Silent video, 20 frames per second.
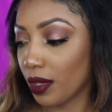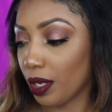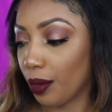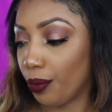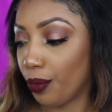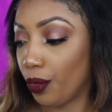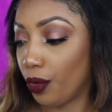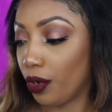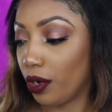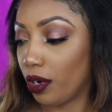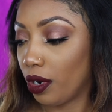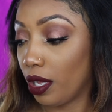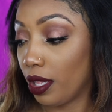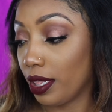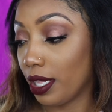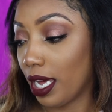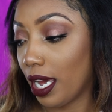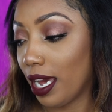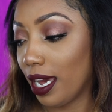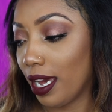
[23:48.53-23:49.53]
more
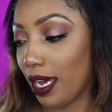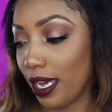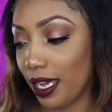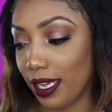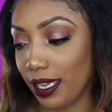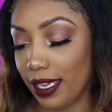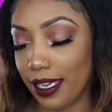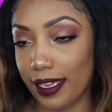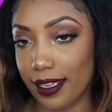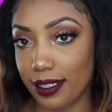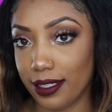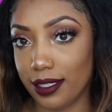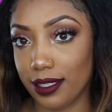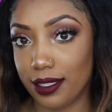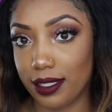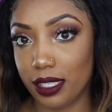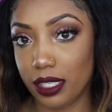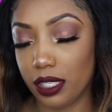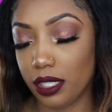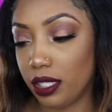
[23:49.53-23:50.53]
on the high
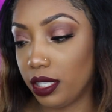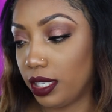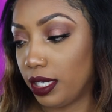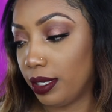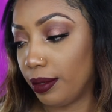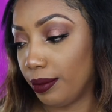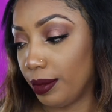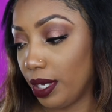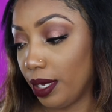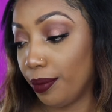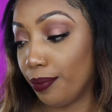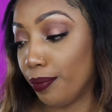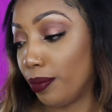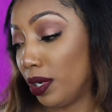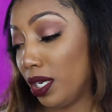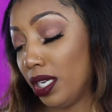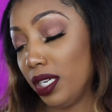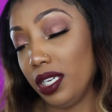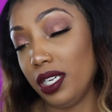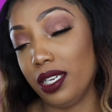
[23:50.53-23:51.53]
end to me.
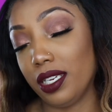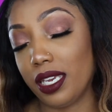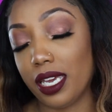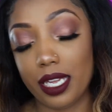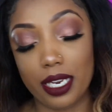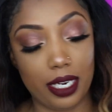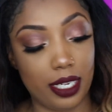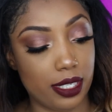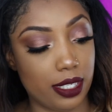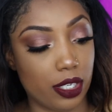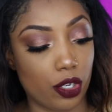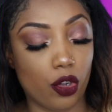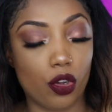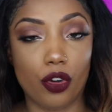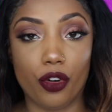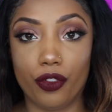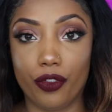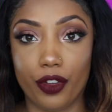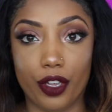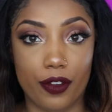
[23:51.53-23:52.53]
But again, it's a
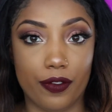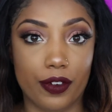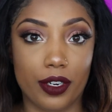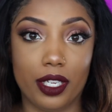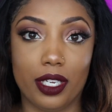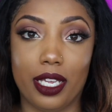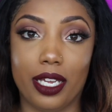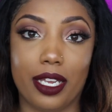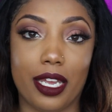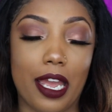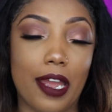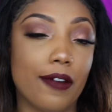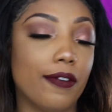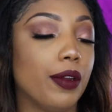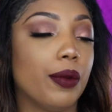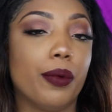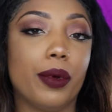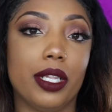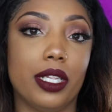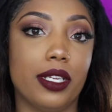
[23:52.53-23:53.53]
cult favorite. Like,
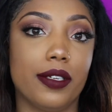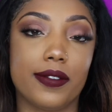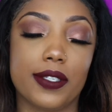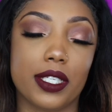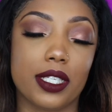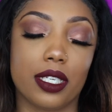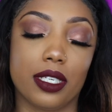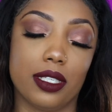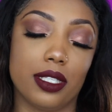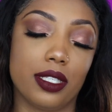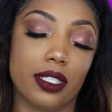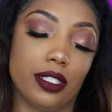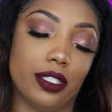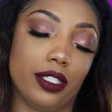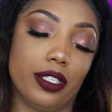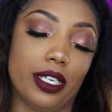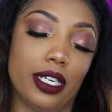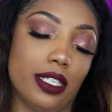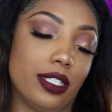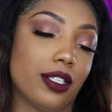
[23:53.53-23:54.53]
everyone loves this
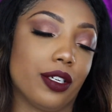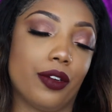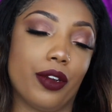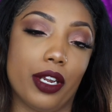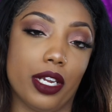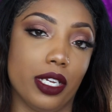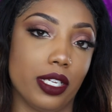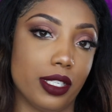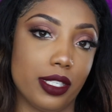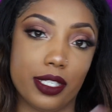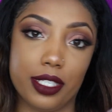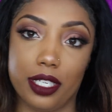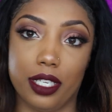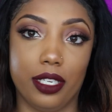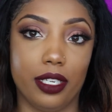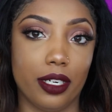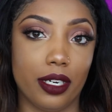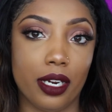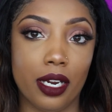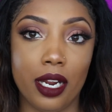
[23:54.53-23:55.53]
concealer. It's a great
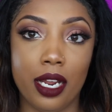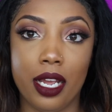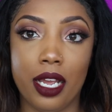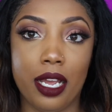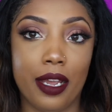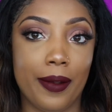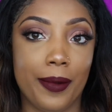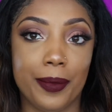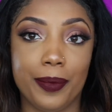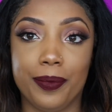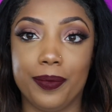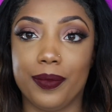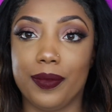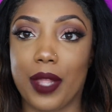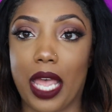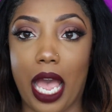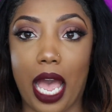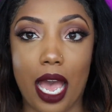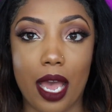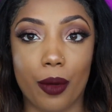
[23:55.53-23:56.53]
concealer.
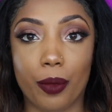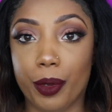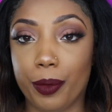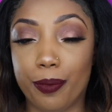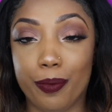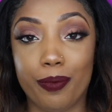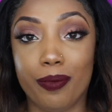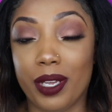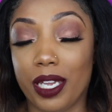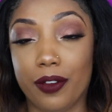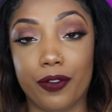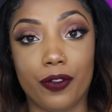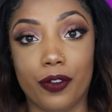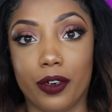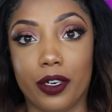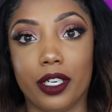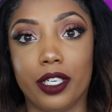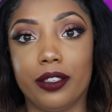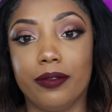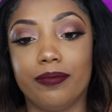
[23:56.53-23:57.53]
I would pay
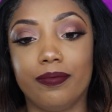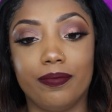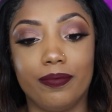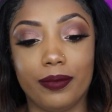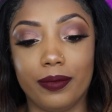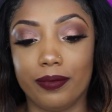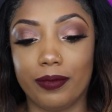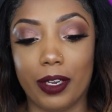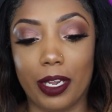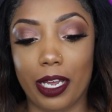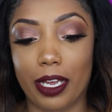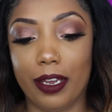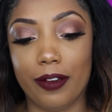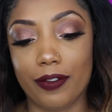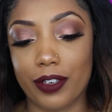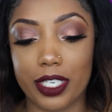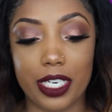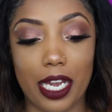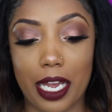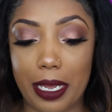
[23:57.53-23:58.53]
for it
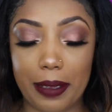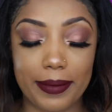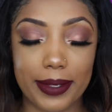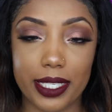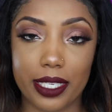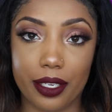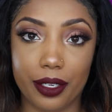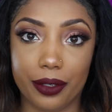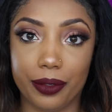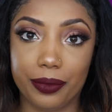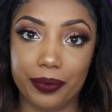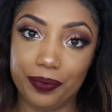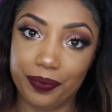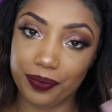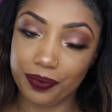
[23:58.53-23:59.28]
every time. So,